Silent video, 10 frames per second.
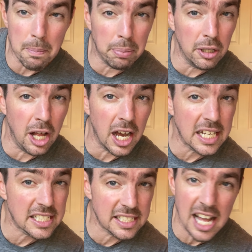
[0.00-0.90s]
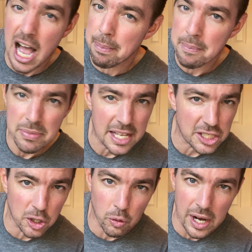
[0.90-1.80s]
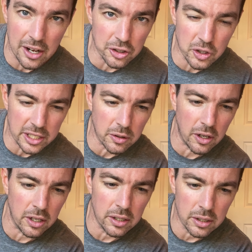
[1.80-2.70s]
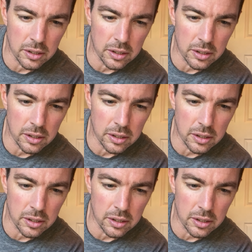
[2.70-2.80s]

pluck, stop. It's a great little trick to learn.